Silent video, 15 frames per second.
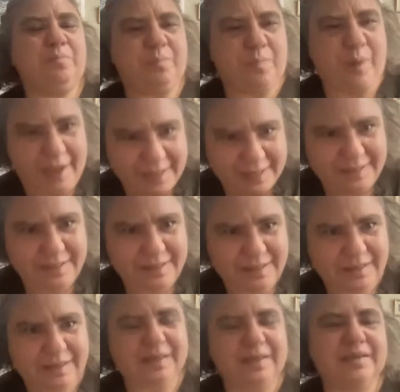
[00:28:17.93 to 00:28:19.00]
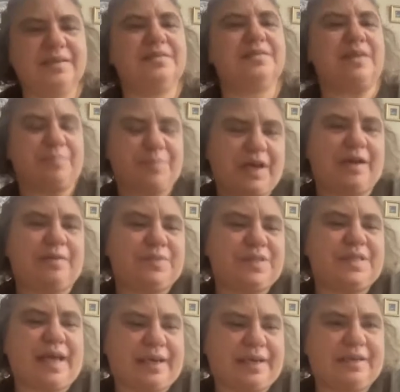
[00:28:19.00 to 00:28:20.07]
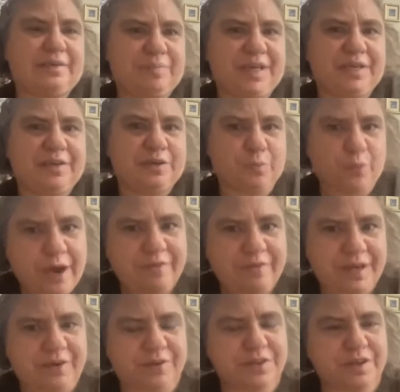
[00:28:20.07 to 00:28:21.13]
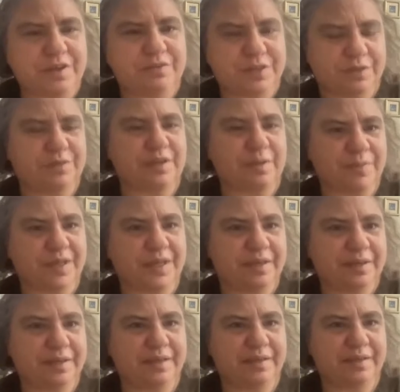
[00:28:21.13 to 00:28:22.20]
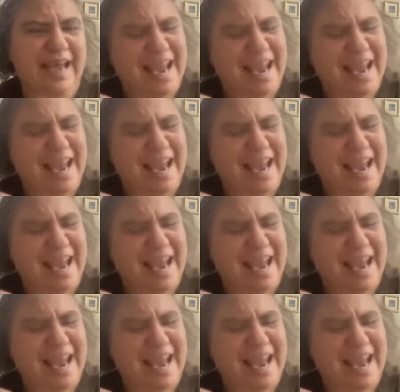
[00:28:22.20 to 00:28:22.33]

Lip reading: But sometimes that can mean depriving ourselves of something that